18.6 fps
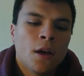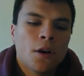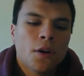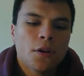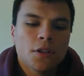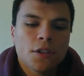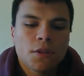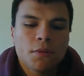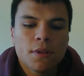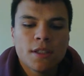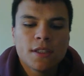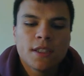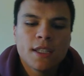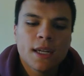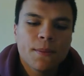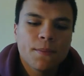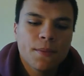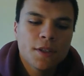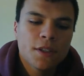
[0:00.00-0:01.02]
Also in the
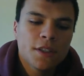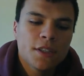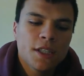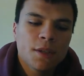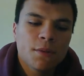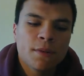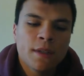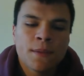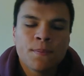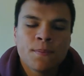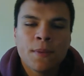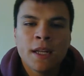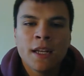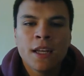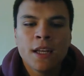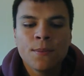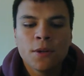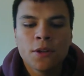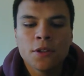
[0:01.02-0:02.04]
Championship, we had Ben
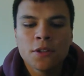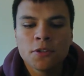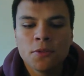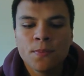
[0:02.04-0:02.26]
Amos,